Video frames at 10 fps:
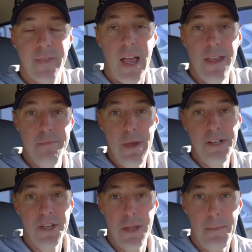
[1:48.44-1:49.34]
I
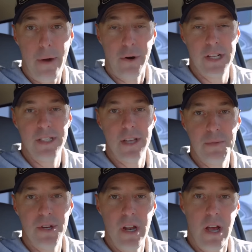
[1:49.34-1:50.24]
mentioned the power
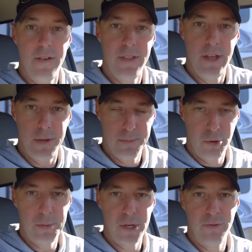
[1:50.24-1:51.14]
consumption of the
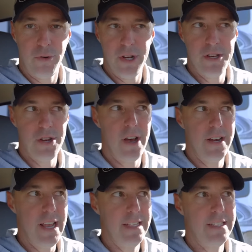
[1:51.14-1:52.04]
absorption fridge
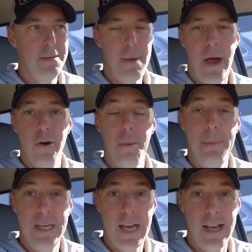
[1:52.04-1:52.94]
on AC power
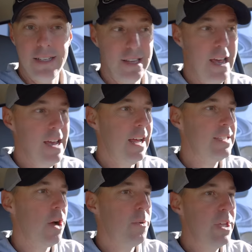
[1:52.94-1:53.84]
because
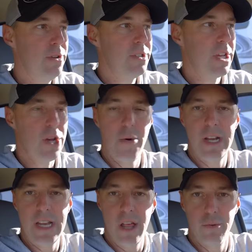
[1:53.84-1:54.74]
that's how we use it
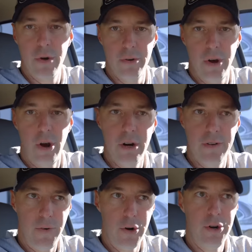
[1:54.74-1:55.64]
going down the road. Our
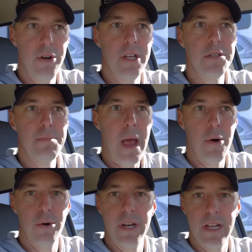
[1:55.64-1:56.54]
inverter is
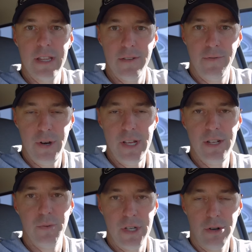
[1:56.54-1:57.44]
powering the
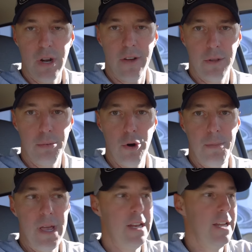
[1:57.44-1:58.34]
fridge. We turn off the
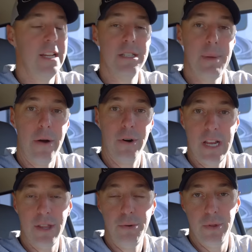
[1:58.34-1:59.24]
propane and it's powering
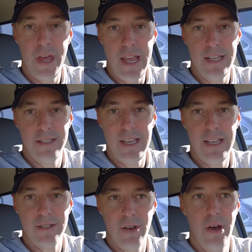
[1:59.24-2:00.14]
it through the
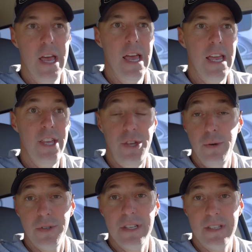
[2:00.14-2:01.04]
AC. So it
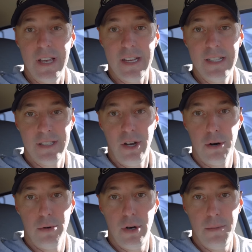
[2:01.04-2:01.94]
uses a
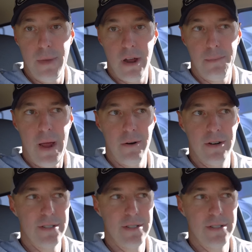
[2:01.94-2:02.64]
considerable amount of power.